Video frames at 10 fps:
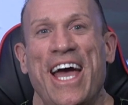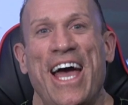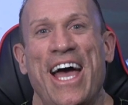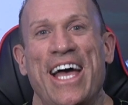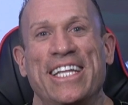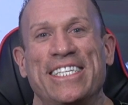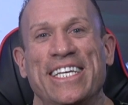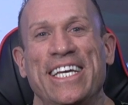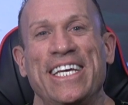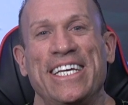and
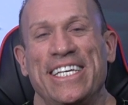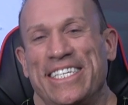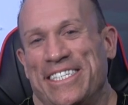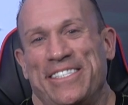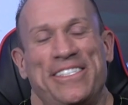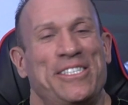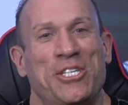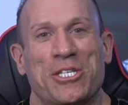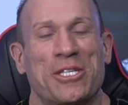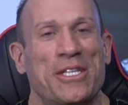he
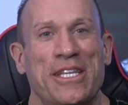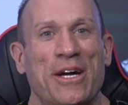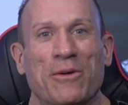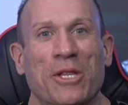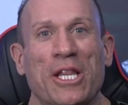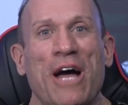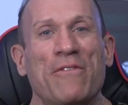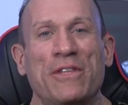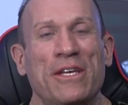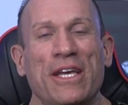just you know
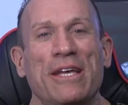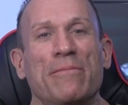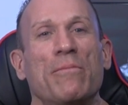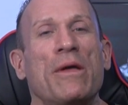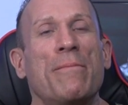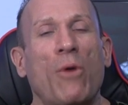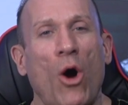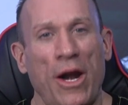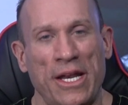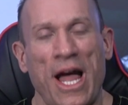loved
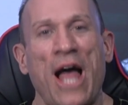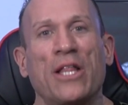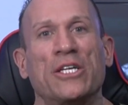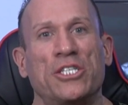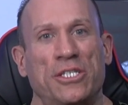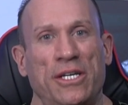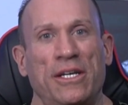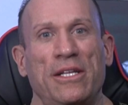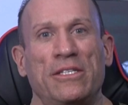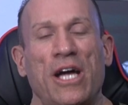imparting knowledge
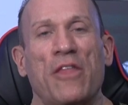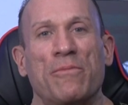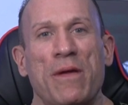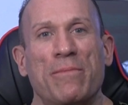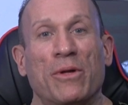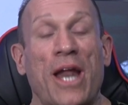to other people.